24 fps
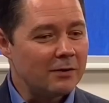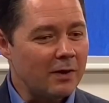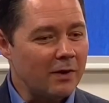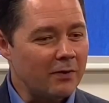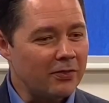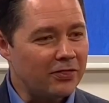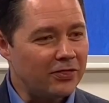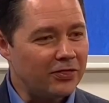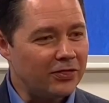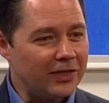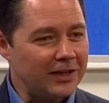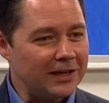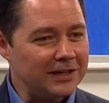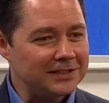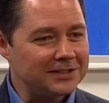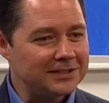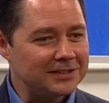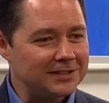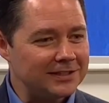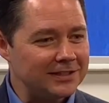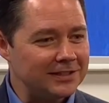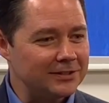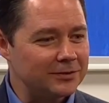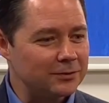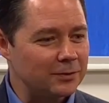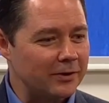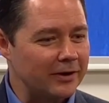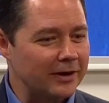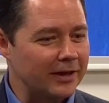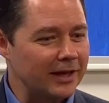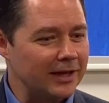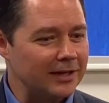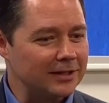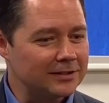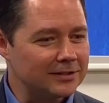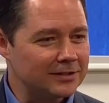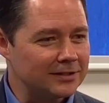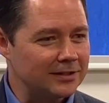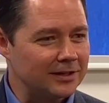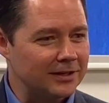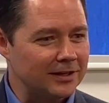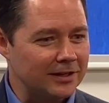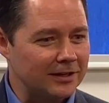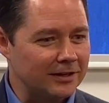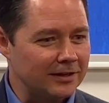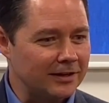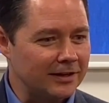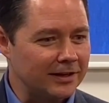Well, this is where it gets
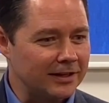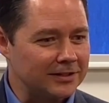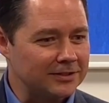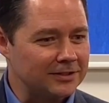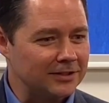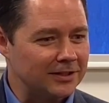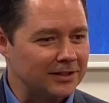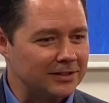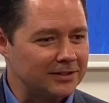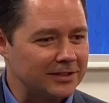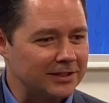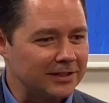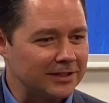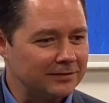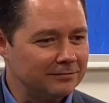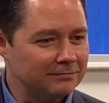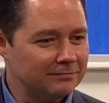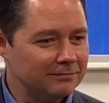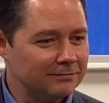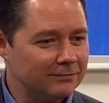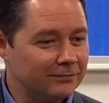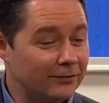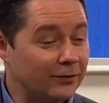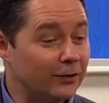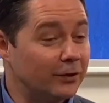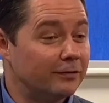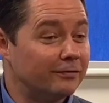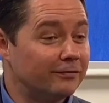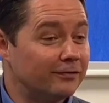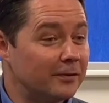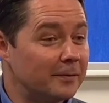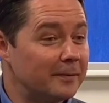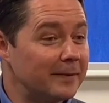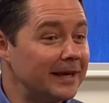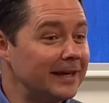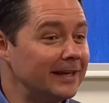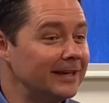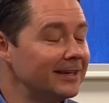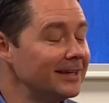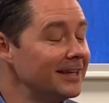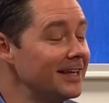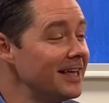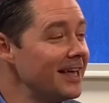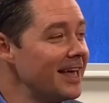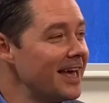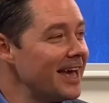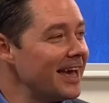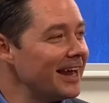uh, exciting for, for me
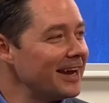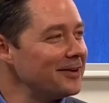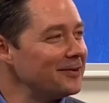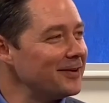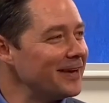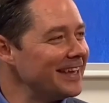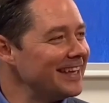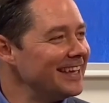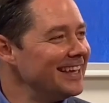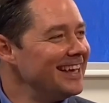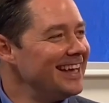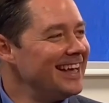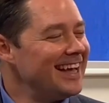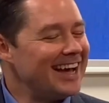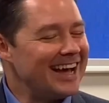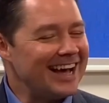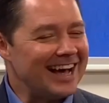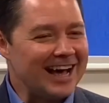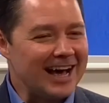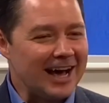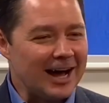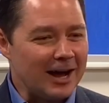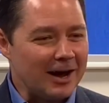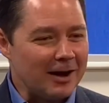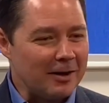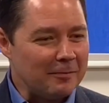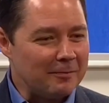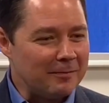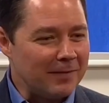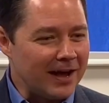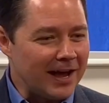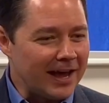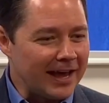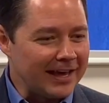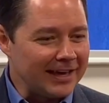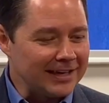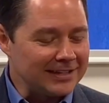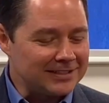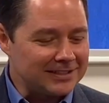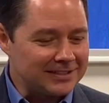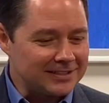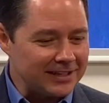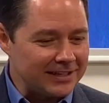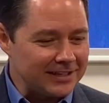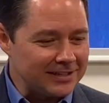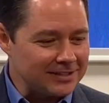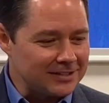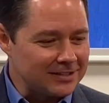anyway. Um, it's
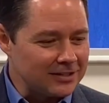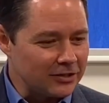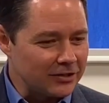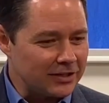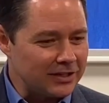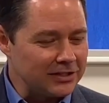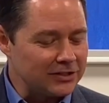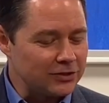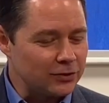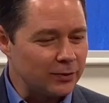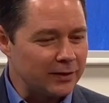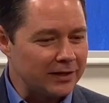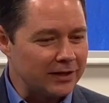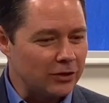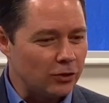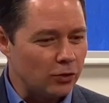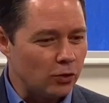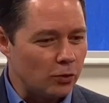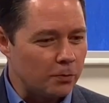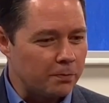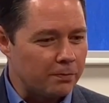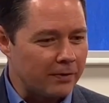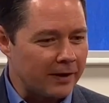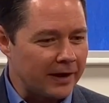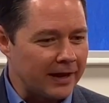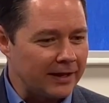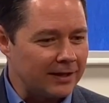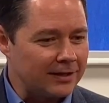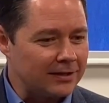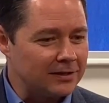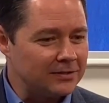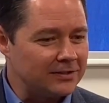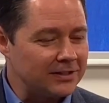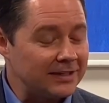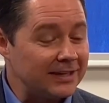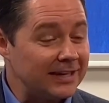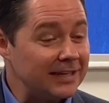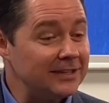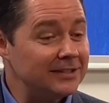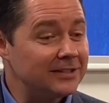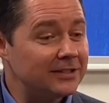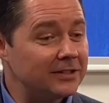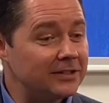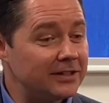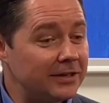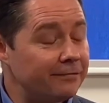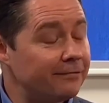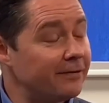it's looking to incorporate because it needs
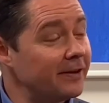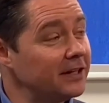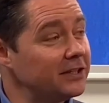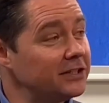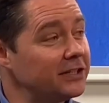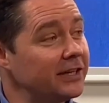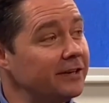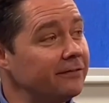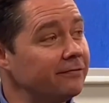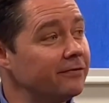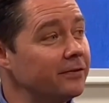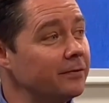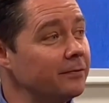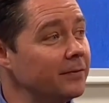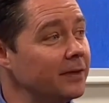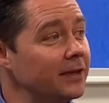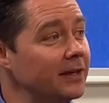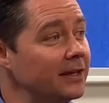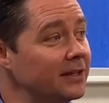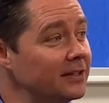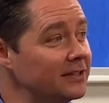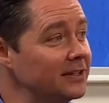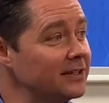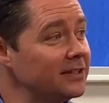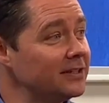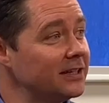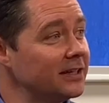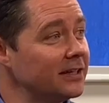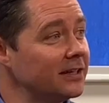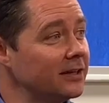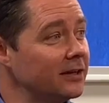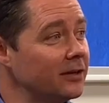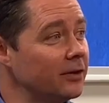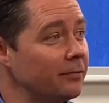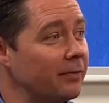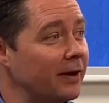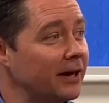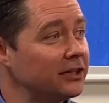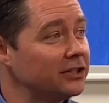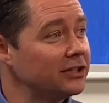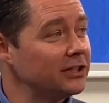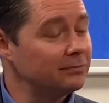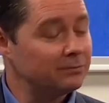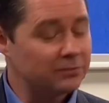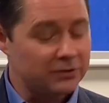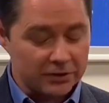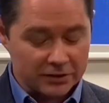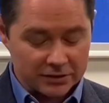to differentiate from the existing
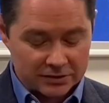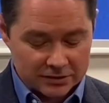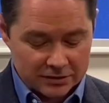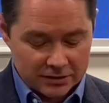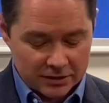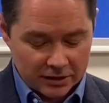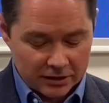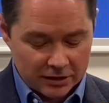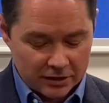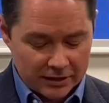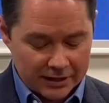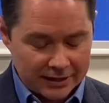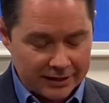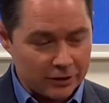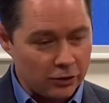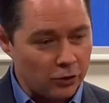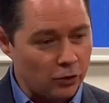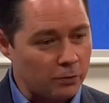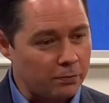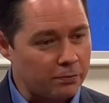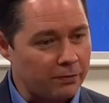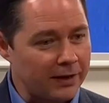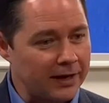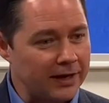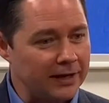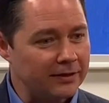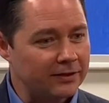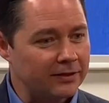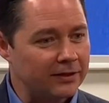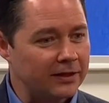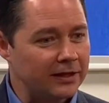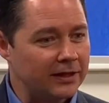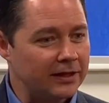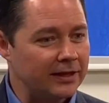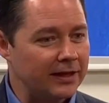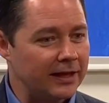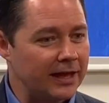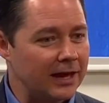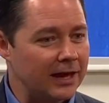apprenticeship. So it's going to incorporate the